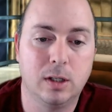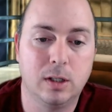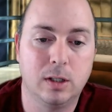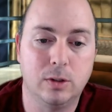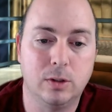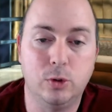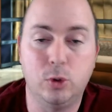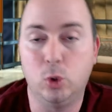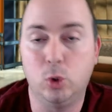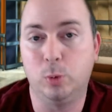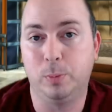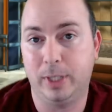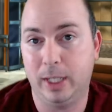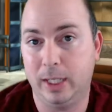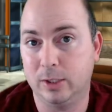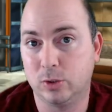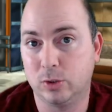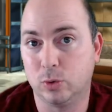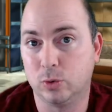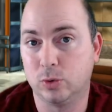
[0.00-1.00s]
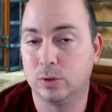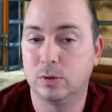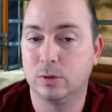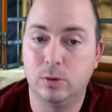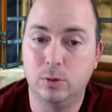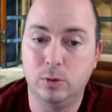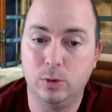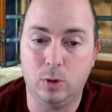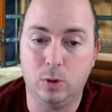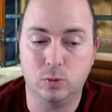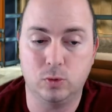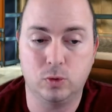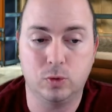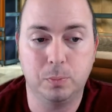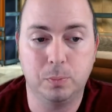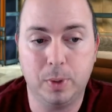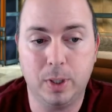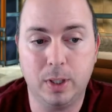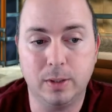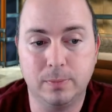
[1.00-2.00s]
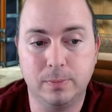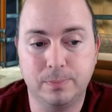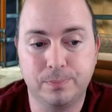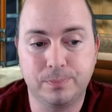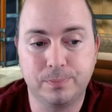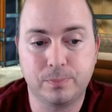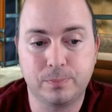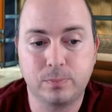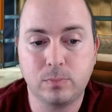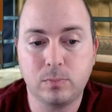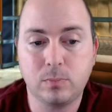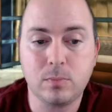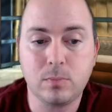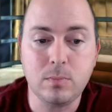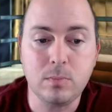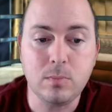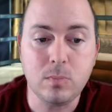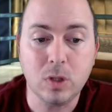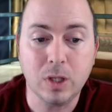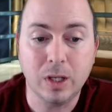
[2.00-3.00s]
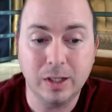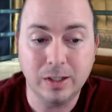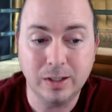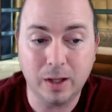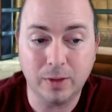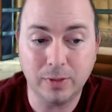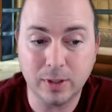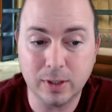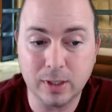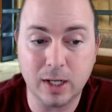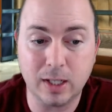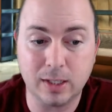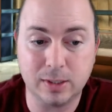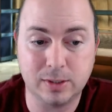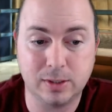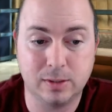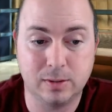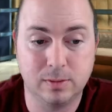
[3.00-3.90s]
Doom canceled? Who knows? But nonetheless,